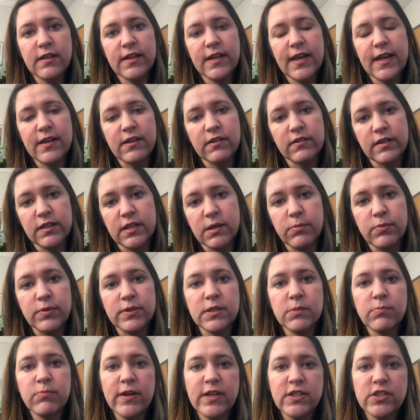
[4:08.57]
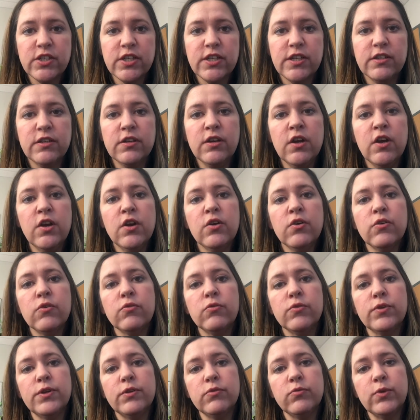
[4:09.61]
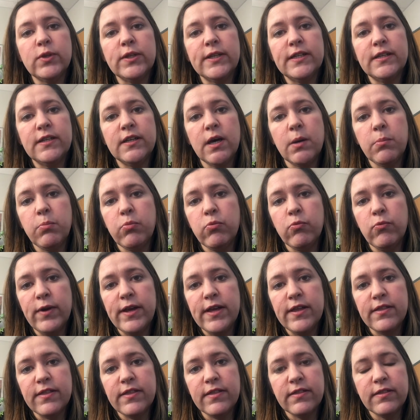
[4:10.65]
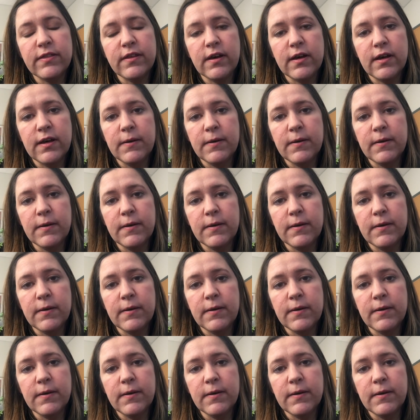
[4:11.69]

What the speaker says: again, you'll end up with depression, or you will end up with